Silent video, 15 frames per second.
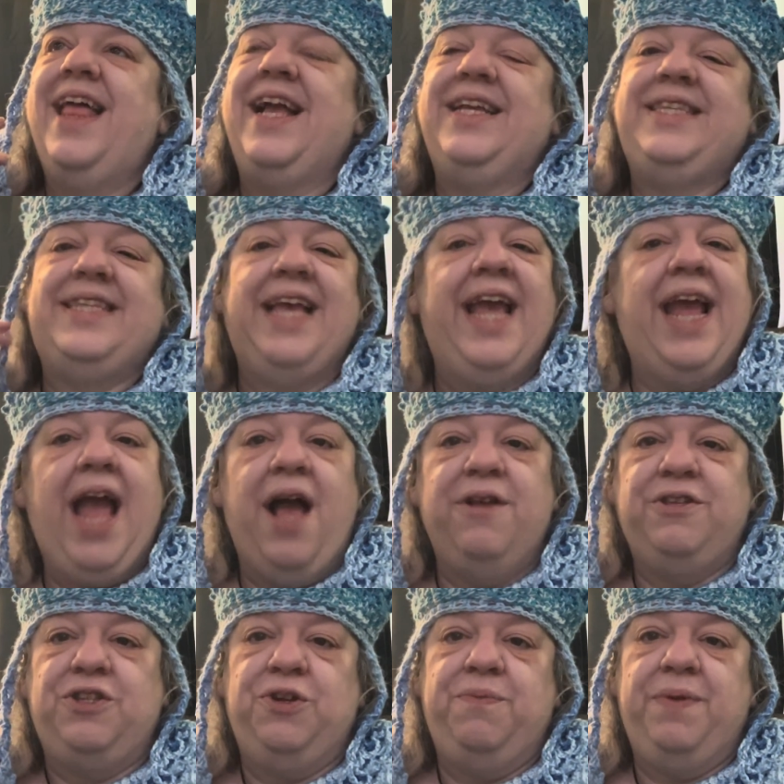seeing how
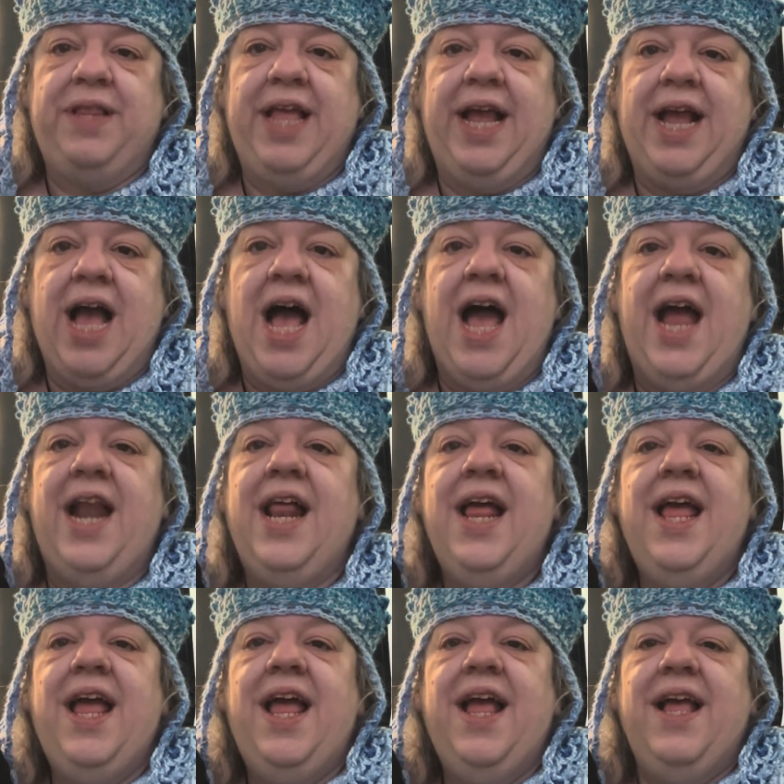stupid they got,
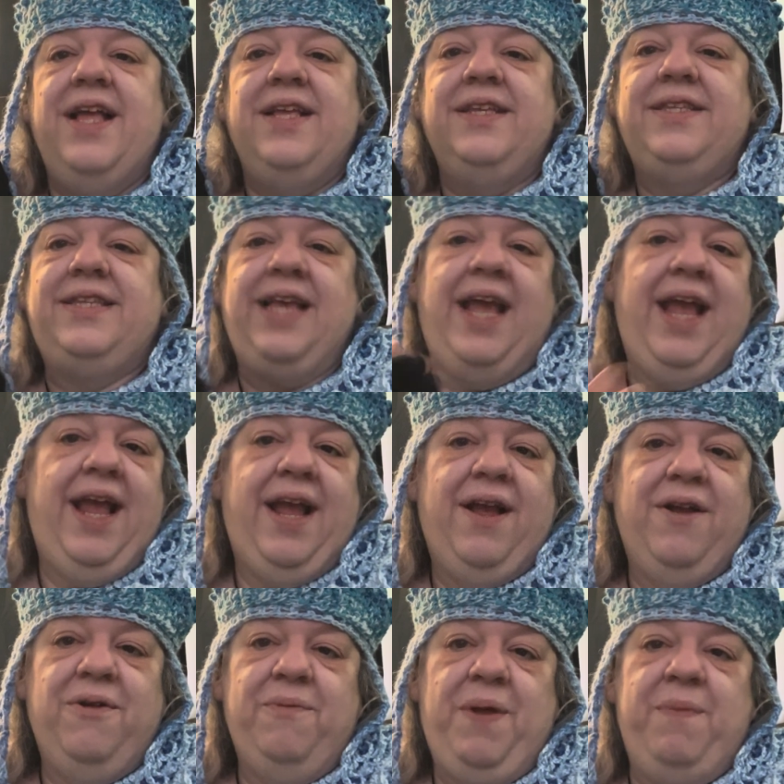
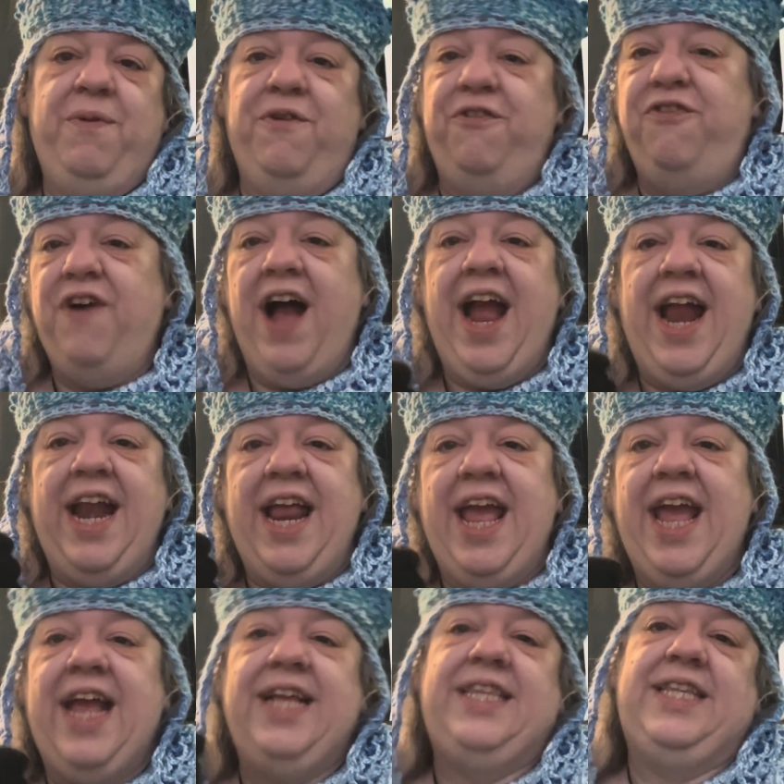seeing people
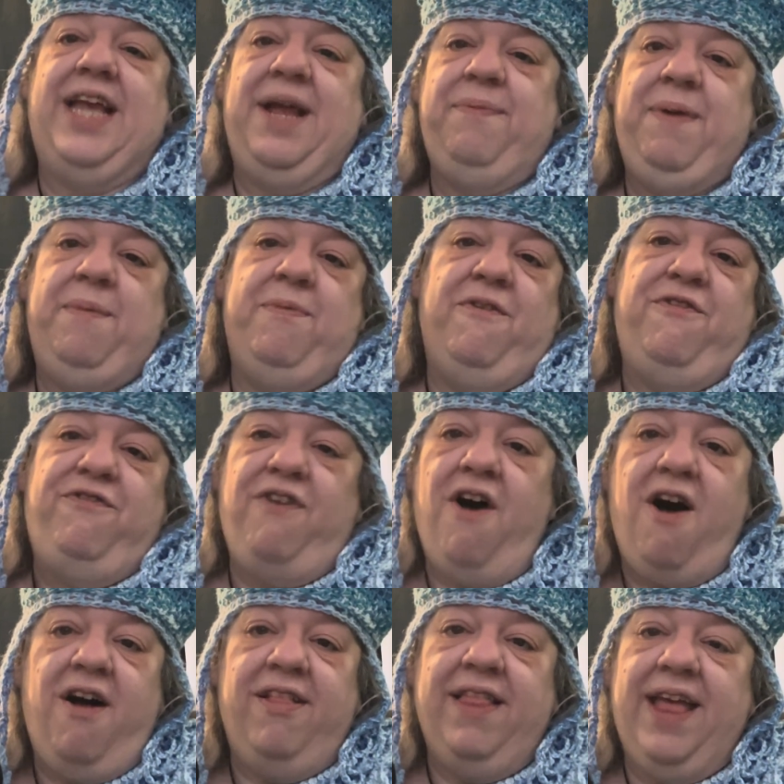fighting, seeing people
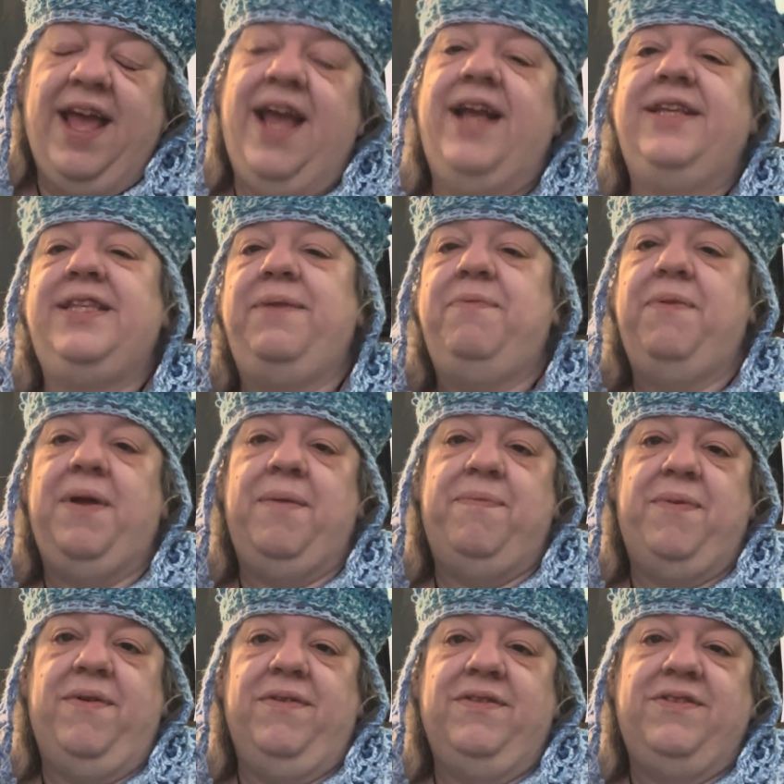falling, seeing
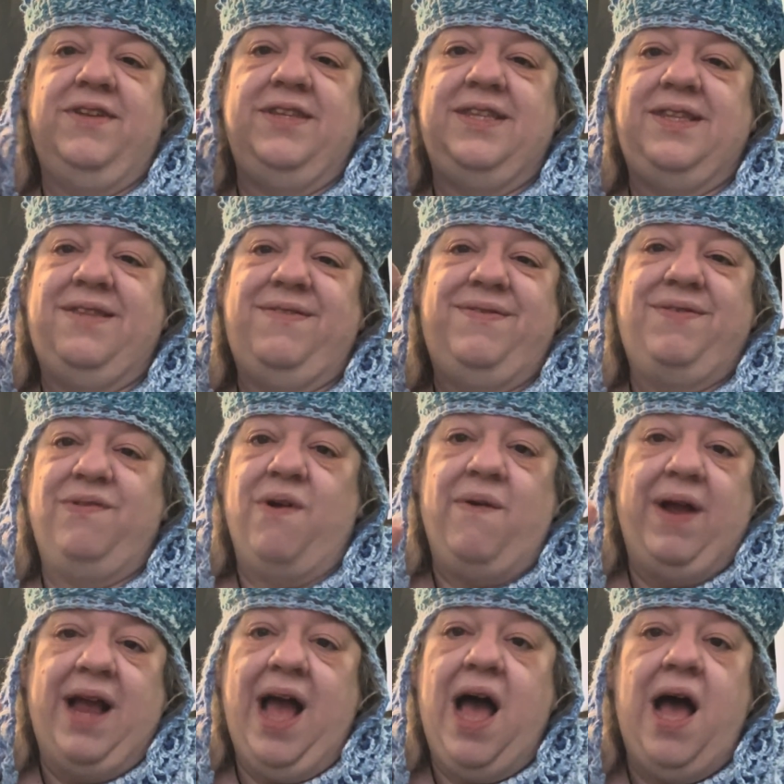people just
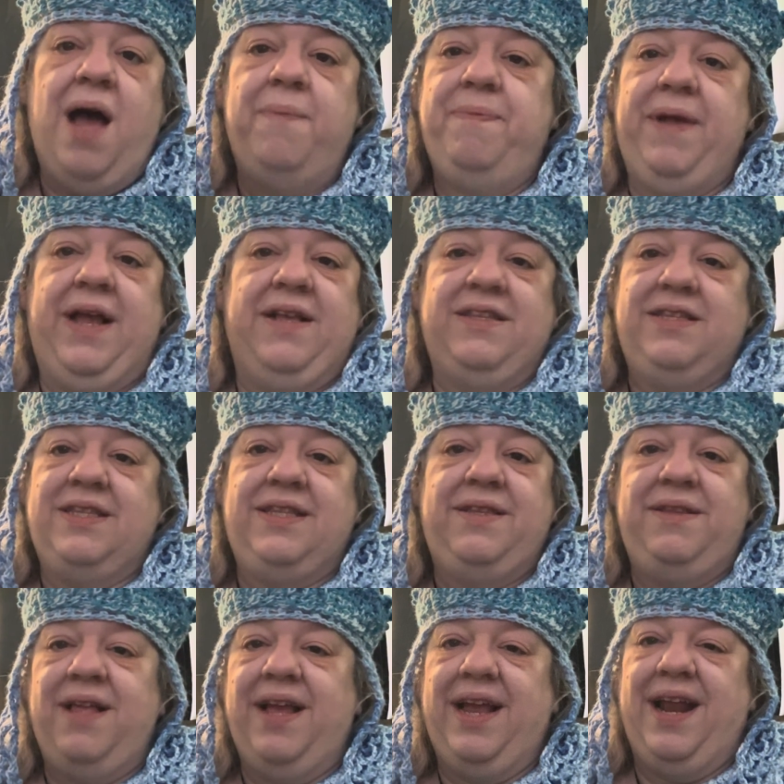throwing up, I
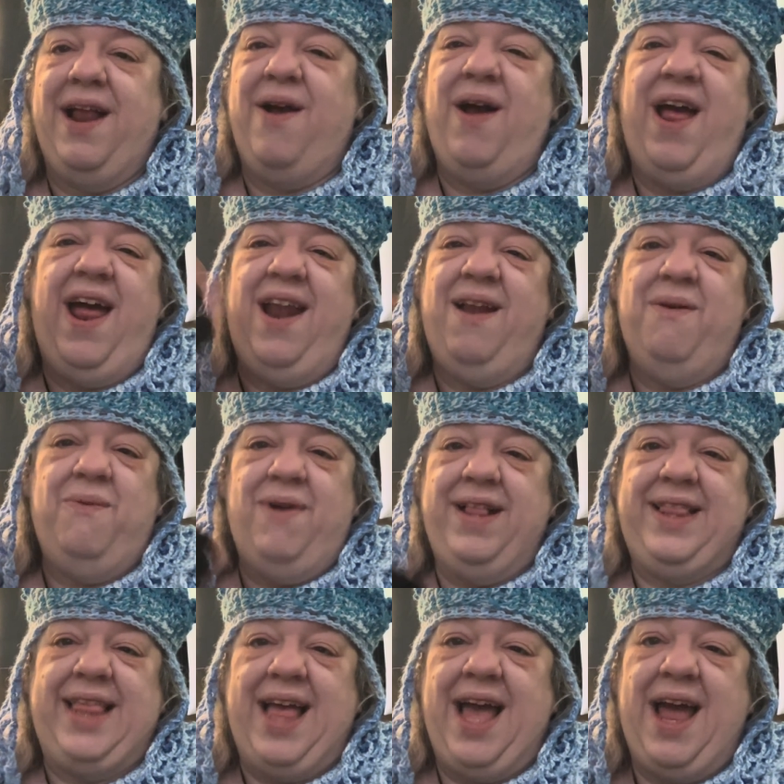didn't
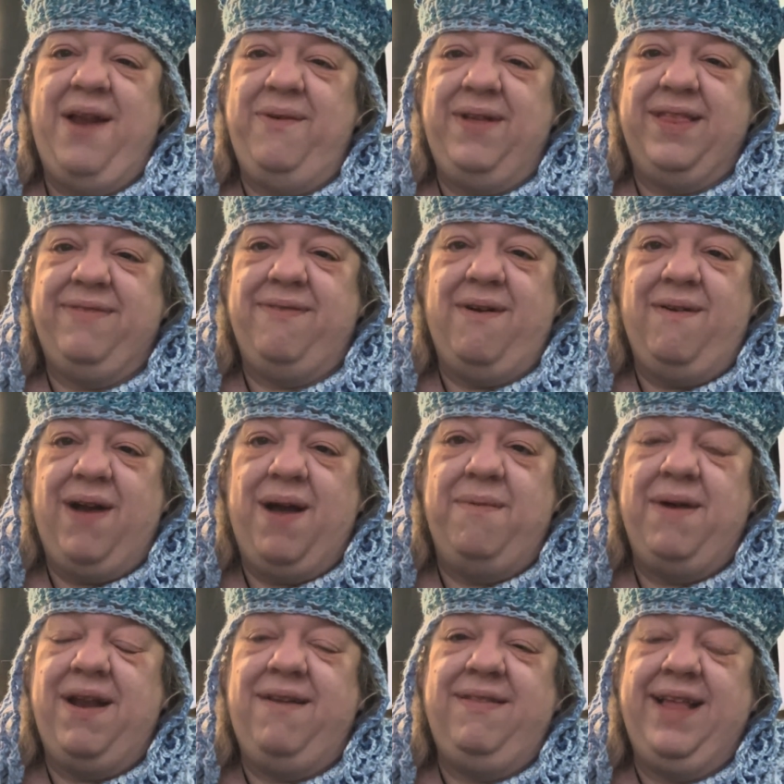want that. I don't want to throw up.
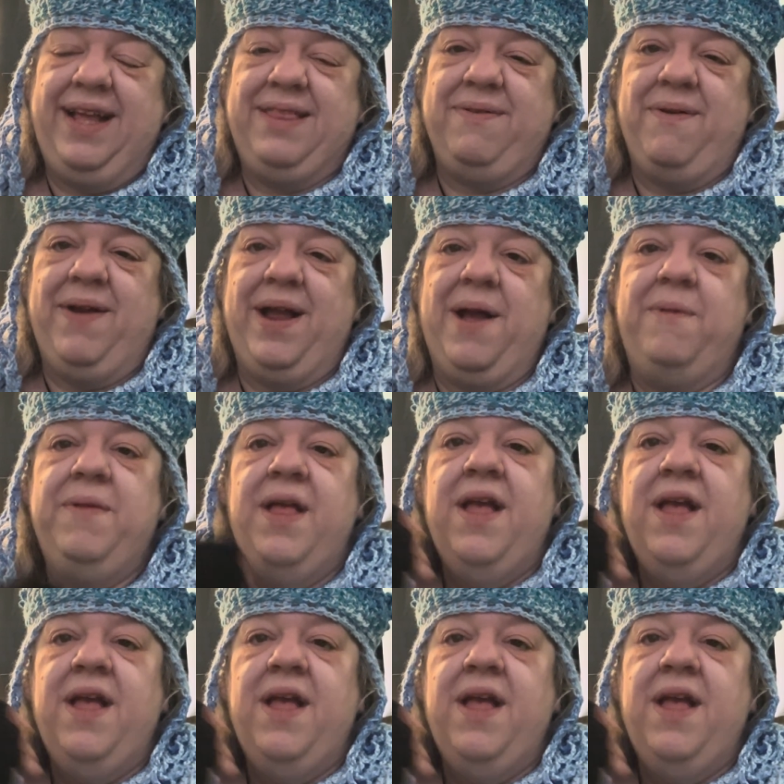I don't like throwing up,